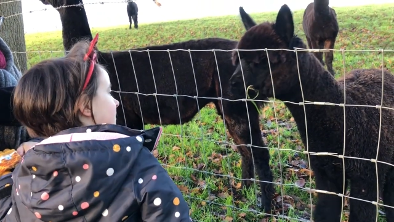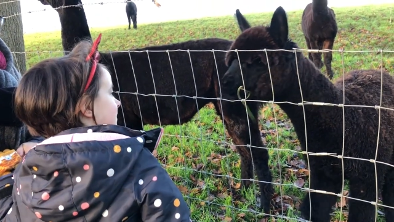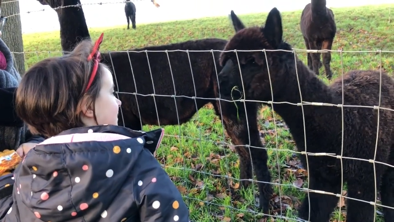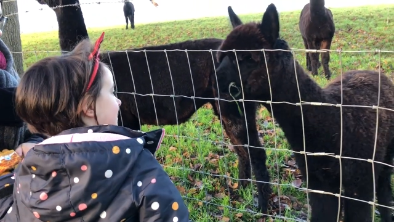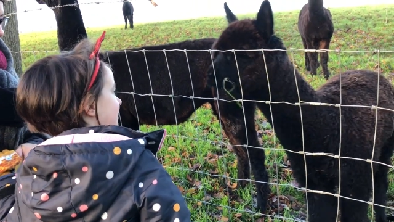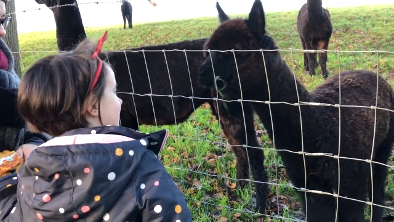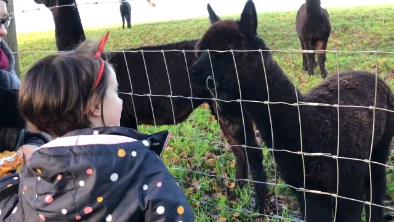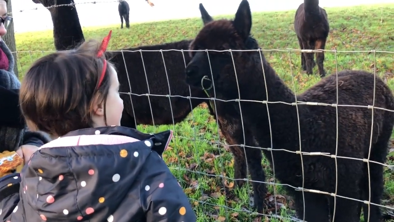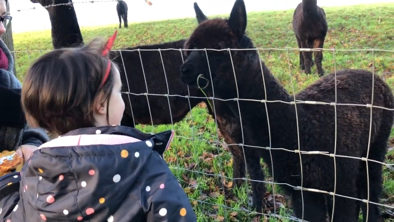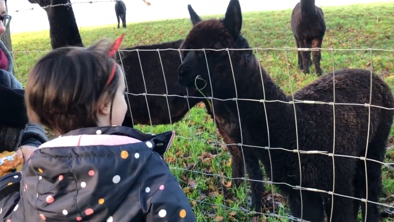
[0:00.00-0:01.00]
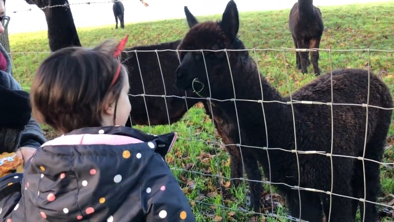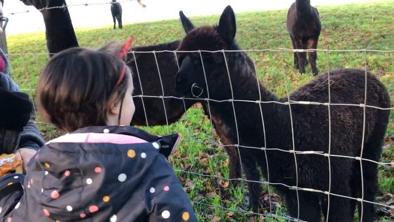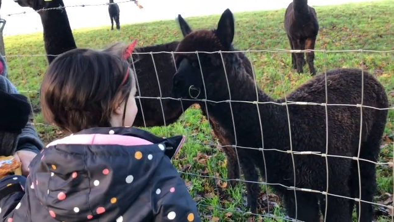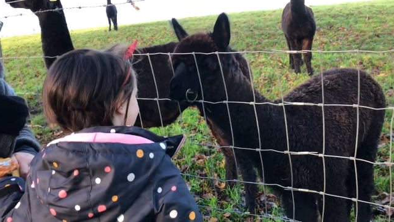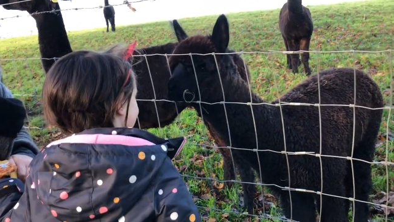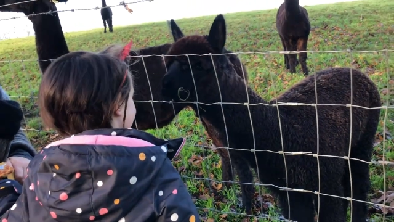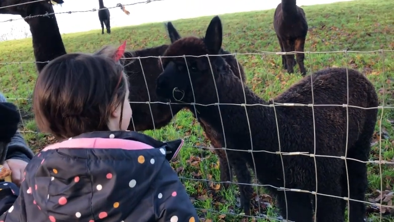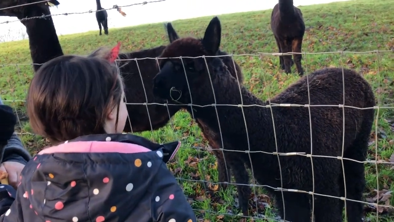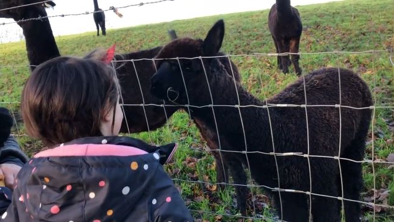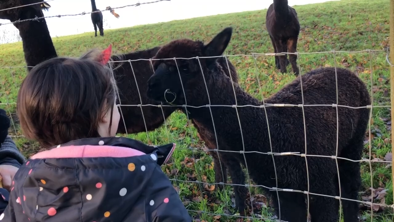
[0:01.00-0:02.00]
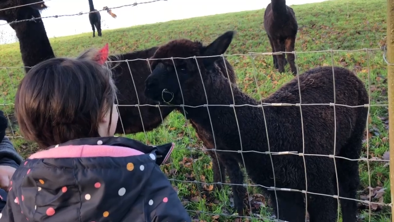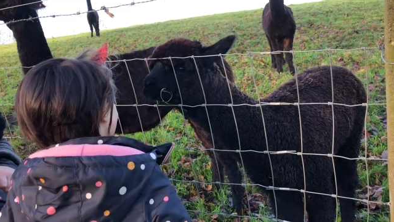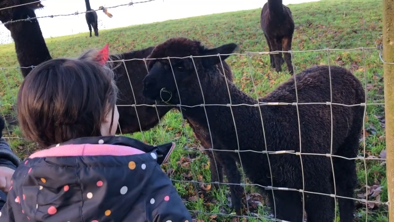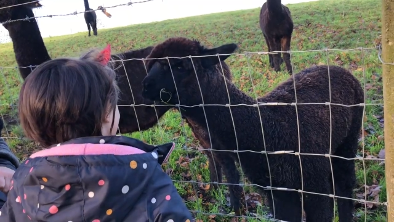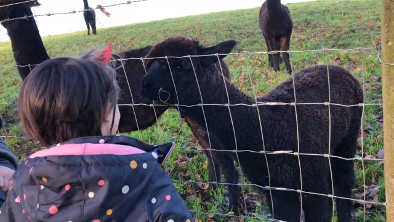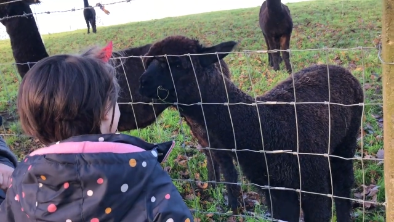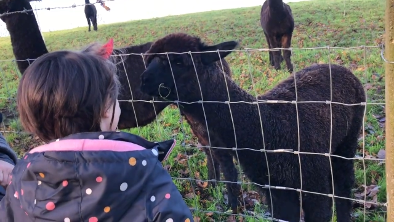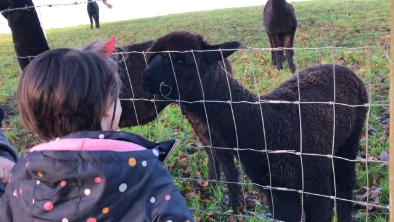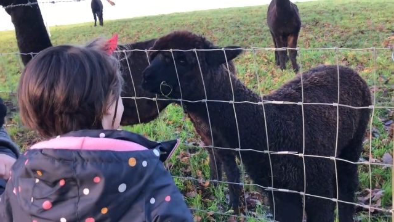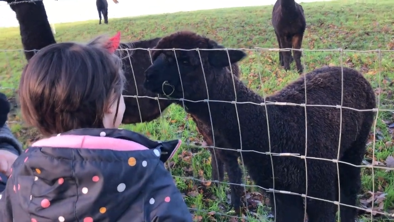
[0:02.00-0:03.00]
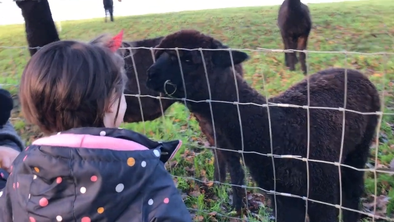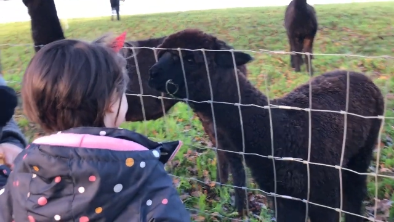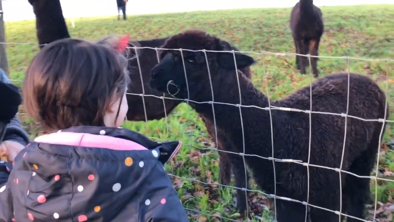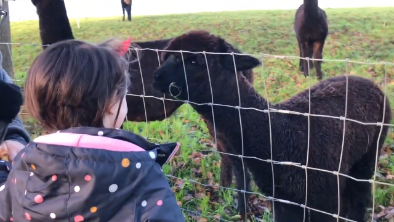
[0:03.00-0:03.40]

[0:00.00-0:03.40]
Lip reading: [unreadable: no face in view]